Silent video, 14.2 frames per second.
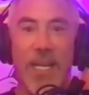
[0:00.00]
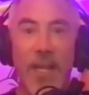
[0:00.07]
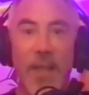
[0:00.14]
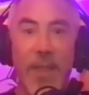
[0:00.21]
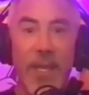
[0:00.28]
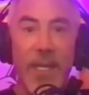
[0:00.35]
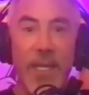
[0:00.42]

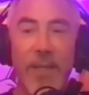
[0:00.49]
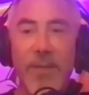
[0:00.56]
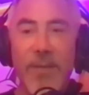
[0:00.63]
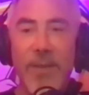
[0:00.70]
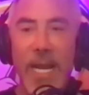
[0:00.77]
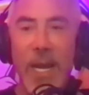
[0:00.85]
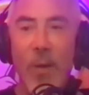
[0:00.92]
The
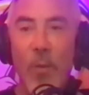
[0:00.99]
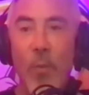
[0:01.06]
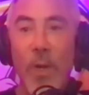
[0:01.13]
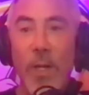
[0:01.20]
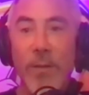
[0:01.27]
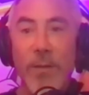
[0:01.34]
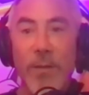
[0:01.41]
ins and out,
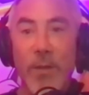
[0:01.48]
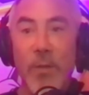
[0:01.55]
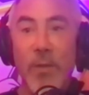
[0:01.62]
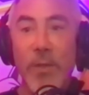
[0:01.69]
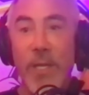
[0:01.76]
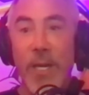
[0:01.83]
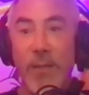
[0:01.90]
what to
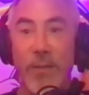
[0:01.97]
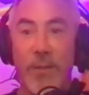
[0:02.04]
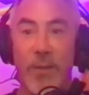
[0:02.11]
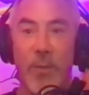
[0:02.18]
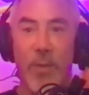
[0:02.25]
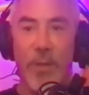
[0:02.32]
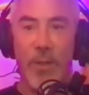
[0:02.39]
do and not to
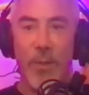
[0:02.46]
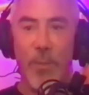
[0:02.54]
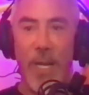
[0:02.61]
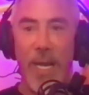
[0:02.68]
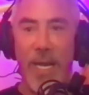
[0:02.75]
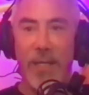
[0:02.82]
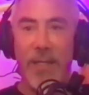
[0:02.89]
do with your
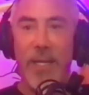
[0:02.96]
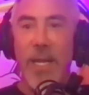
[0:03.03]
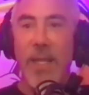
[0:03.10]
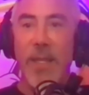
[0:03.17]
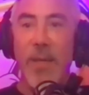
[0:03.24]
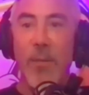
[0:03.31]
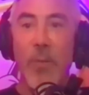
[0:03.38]
pet.
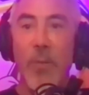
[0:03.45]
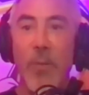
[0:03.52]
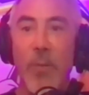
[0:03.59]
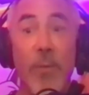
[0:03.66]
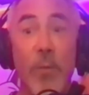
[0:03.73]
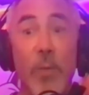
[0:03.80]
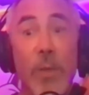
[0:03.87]
Then we
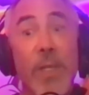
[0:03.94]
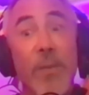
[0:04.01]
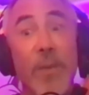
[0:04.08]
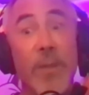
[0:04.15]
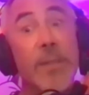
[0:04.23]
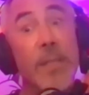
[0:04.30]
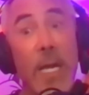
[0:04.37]
have
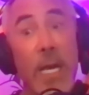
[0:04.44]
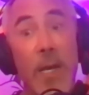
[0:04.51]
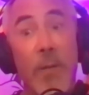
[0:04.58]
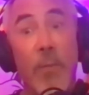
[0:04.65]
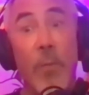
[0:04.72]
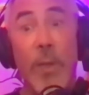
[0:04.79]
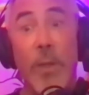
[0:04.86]
grief is
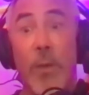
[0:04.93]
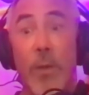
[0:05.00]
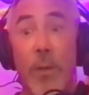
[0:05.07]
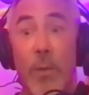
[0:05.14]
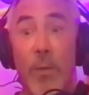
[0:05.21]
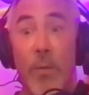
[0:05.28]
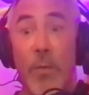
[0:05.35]
love. When you
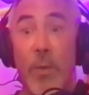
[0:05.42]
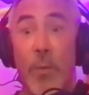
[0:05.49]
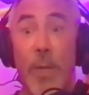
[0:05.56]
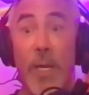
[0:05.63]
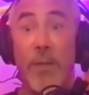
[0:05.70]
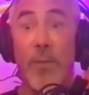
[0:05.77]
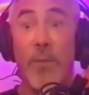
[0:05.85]
lose your
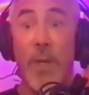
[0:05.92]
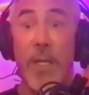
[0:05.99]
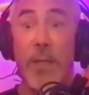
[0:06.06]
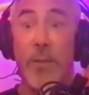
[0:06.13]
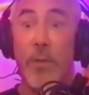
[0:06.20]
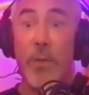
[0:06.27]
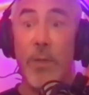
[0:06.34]
best
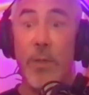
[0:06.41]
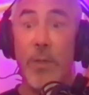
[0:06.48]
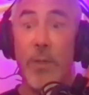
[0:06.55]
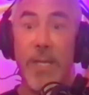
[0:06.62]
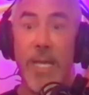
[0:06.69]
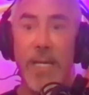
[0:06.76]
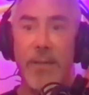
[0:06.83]
friend during
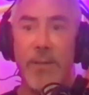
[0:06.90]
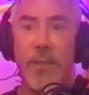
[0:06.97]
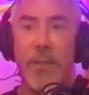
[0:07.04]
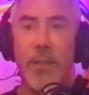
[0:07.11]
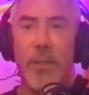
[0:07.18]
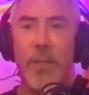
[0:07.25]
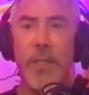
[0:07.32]
this last
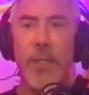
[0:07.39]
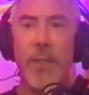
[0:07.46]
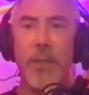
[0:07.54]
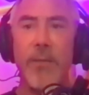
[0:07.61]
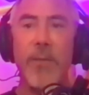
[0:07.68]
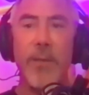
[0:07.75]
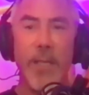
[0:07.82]
year, it
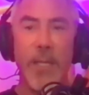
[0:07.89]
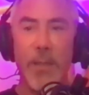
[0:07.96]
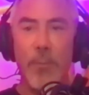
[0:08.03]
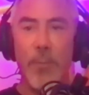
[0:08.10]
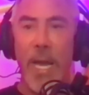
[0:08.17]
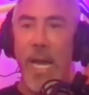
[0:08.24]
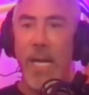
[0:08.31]
is an
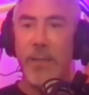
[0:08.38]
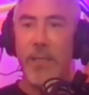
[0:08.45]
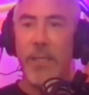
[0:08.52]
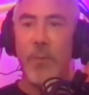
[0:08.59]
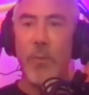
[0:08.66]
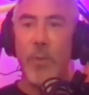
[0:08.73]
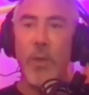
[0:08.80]
impact
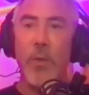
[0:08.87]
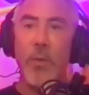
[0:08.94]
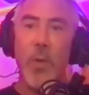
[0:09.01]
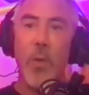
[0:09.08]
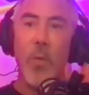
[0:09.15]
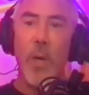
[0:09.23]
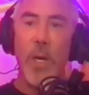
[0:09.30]
and we don't
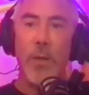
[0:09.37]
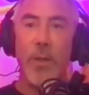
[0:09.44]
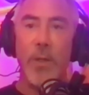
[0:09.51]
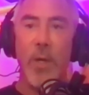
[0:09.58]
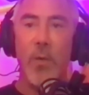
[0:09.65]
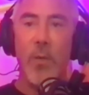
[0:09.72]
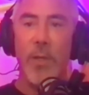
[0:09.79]
know where to
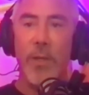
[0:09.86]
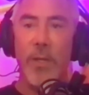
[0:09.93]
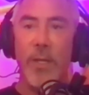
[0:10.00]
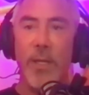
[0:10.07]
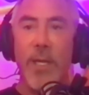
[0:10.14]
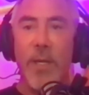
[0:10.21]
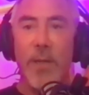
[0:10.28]
go with
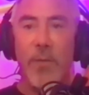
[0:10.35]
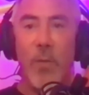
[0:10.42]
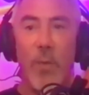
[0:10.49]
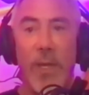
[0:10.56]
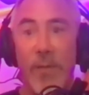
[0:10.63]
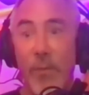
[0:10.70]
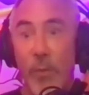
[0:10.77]
it. So
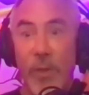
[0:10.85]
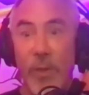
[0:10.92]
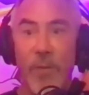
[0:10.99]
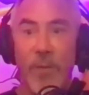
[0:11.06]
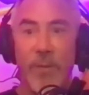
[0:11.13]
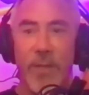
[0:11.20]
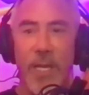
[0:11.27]
we have
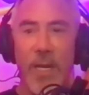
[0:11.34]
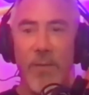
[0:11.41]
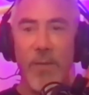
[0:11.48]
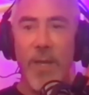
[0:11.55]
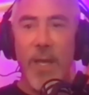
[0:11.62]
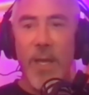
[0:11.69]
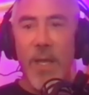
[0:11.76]
grief is
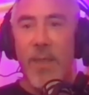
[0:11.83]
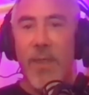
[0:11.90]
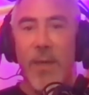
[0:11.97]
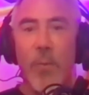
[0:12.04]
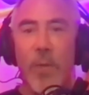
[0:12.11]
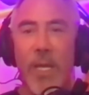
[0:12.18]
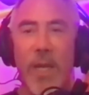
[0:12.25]
love.
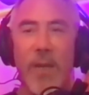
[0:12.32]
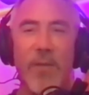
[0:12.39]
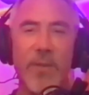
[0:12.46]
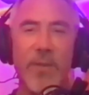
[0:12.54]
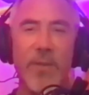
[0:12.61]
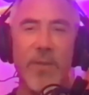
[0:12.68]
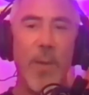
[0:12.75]
Then we have
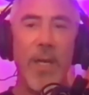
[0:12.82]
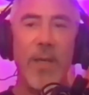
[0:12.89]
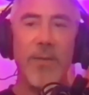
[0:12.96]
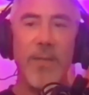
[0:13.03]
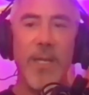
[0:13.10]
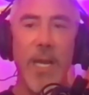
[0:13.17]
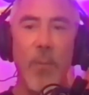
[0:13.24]
step by
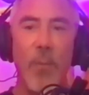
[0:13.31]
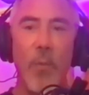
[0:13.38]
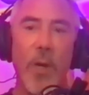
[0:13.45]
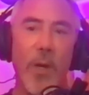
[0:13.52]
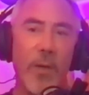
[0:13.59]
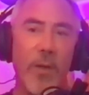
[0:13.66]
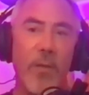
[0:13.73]
step.
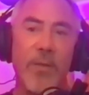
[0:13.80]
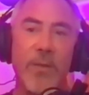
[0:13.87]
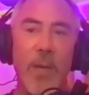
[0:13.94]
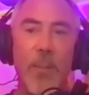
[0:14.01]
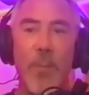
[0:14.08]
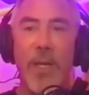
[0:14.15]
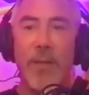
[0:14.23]
What are the
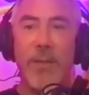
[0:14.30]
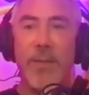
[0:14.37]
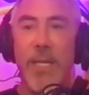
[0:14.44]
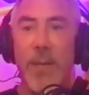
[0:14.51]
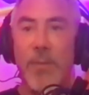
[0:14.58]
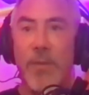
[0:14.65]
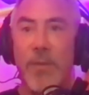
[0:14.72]
step by
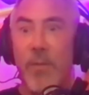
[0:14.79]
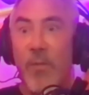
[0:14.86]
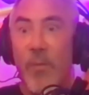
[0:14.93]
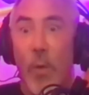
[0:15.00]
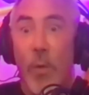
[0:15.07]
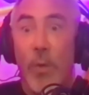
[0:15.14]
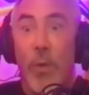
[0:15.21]
steps
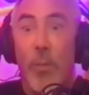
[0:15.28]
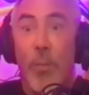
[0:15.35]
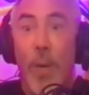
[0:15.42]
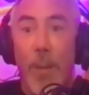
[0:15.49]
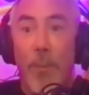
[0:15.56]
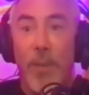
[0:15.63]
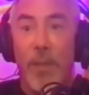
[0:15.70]
for your
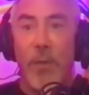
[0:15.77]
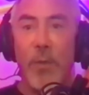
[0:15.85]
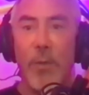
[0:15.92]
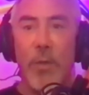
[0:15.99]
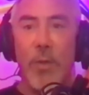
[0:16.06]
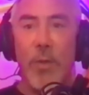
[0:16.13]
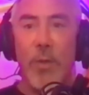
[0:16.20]
puppy,
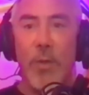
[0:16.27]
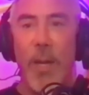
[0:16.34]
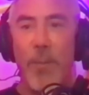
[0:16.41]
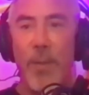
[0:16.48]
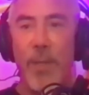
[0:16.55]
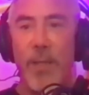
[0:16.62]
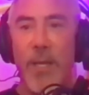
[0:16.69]
your new
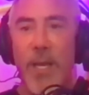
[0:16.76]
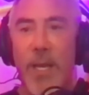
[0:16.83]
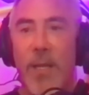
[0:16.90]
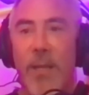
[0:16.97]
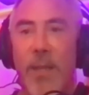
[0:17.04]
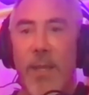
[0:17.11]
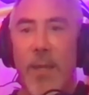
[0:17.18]
puppy?
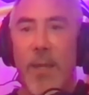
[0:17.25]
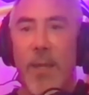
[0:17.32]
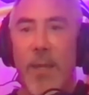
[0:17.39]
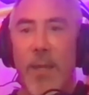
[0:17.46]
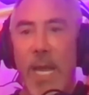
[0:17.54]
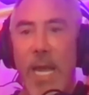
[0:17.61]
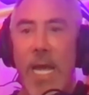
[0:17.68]
Then
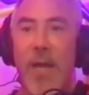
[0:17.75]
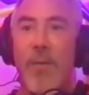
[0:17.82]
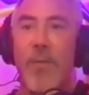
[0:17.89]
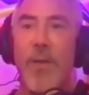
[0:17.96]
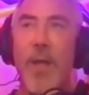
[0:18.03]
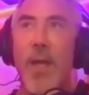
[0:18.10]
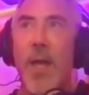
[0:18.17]
we
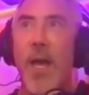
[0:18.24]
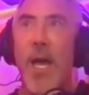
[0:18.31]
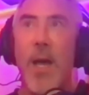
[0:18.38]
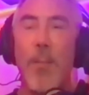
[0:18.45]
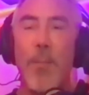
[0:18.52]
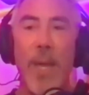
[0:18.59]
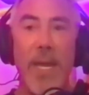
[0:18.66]
have
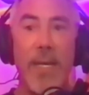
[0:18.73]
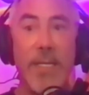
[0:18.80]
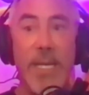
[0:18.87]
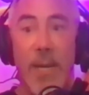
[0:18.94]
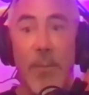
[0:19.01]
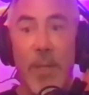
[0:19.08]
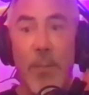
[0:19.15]

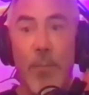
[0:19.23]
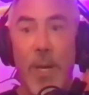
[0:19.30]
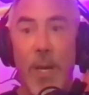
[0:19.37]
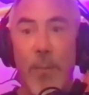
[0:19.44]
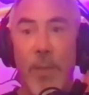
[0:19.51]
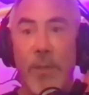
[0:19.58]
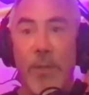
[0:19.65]
pandemic
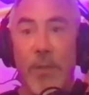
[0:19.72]
puppy.